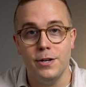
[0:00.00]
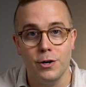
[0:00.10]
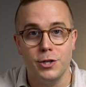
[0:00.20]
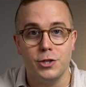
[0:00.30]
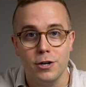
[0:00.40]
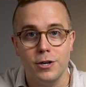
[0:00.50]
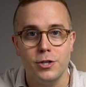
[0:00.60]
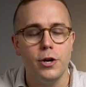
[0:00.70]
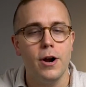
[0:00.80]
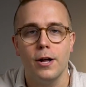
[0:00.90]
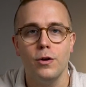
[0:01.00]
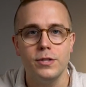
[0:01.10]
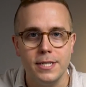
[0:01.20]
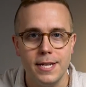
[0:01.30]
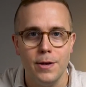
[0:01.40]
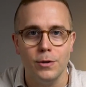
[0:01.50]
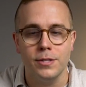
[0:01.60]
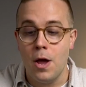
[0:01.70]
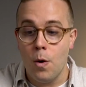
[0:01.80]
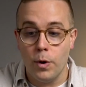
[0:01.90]
you're a church, you're not closing sales.
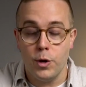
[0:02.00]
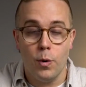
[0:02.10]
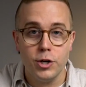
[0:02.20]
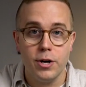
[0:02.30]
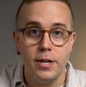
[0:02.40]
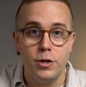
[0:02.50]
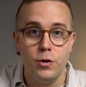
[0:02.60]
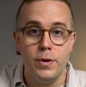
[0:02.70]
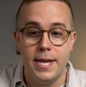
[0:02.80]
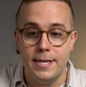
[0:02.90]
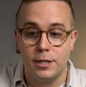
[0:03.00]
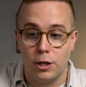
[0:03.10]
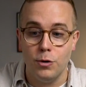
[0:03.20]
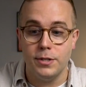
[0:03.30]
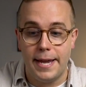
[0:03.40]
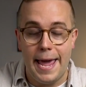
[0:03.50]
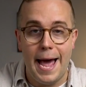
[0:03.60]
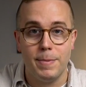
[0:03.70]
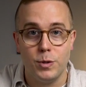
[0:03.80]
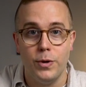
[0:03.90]
What you are trying to do is close a
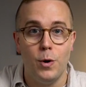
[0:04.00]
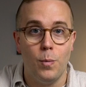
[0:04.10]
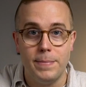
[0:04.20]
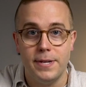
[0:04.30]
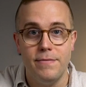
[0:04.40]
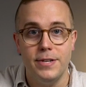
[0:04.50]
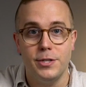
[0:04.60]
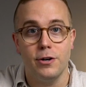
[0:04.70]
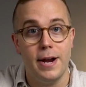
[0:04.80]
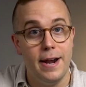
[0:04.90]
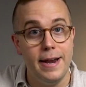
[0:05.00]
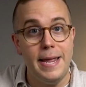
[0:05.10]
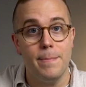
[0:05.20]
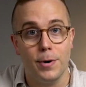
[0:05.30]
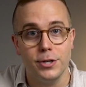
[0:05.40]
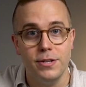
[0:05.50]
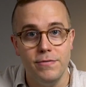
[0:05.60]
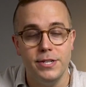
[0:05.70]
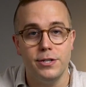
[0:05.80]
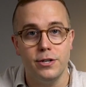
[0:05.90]
gap between a website visitor and an in-person
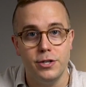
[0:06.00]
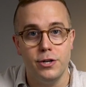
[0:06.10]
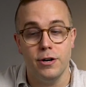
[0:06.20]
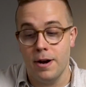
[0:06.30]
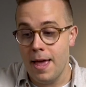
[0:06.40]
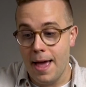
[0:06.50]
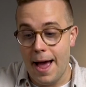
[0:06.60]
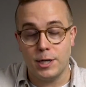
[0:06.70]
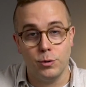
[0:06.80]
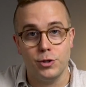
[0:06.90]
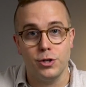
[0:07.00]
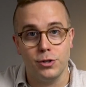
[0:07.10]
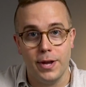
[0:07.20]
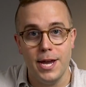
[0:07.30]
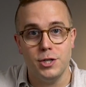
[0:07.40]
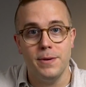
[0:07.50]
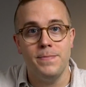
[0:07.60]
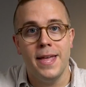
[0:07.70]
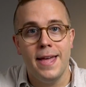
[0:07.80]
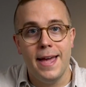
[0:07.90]
visitor to your actual church location.
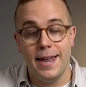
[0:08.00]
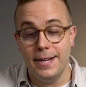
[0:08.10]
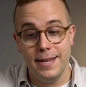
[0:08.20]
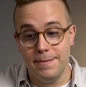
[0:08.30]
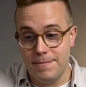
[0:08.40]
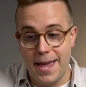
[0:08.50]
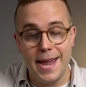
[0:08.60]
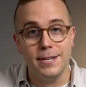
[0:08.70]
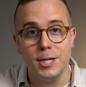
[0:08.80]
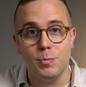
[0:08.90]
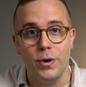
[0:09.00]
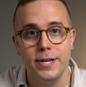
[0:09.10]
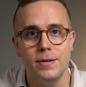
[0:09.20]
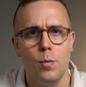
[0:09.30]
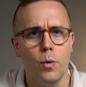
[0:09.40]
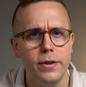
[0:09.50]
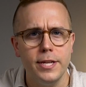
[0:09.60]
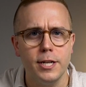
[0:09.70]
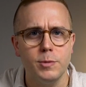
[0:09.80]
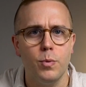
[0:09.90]
And again, 8 touch points. What are
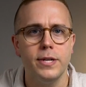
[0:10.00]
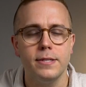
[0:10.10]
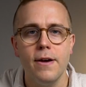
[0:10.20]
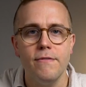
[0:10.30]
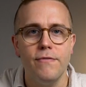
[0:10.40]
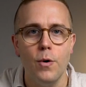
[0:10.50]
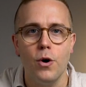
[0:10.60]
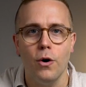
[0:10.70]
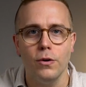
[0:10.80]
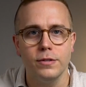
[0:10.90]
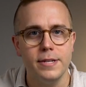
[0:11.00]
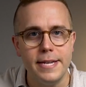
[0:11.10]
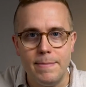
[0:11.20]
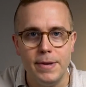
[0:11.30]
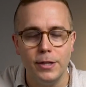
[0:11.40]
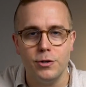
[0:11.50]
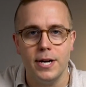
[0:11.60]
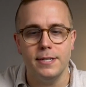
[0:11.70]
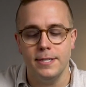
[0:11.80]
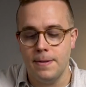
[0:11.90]
these touch points? Phone calls, email
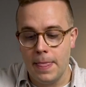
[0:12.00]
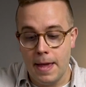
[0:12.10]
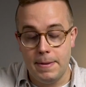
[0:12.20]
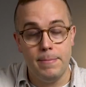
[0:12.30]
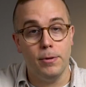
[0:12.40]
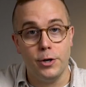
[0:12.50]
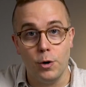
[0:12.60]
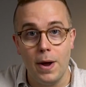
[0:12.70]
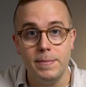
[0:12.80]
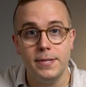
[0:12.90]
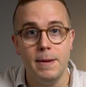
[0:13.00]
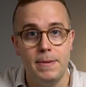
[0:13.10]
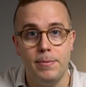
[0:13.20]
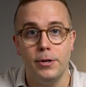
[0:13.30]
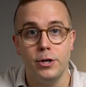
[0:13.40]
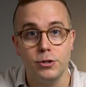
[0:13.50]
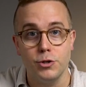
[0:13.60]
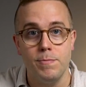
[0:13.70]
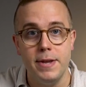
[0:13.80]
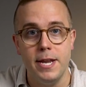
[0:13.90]
addresses, people on your website, people on your
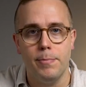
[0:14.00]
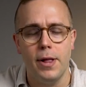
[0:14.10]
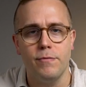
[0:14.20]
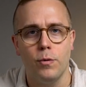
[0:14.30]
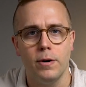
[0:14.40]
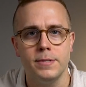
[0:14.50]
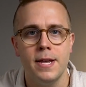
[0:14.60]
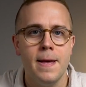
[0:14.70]
social media platforms.